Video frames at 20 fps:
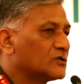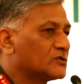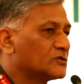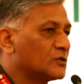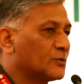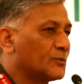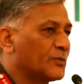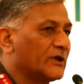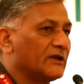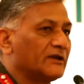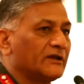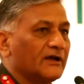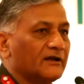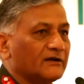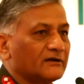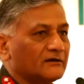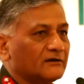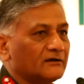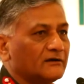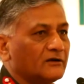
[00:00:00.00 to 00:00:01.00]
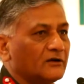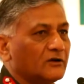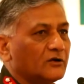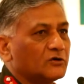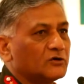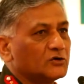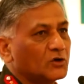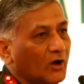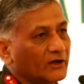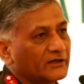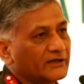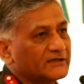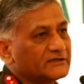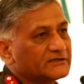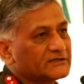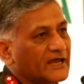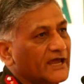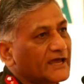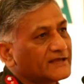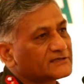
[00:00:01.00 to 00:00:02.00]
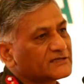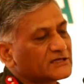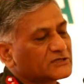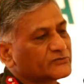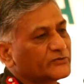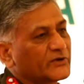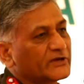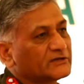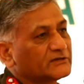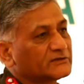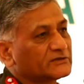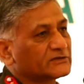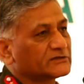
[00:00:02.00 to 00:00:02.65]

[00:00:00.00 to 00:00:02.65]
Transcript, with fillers: superior knowledge and situa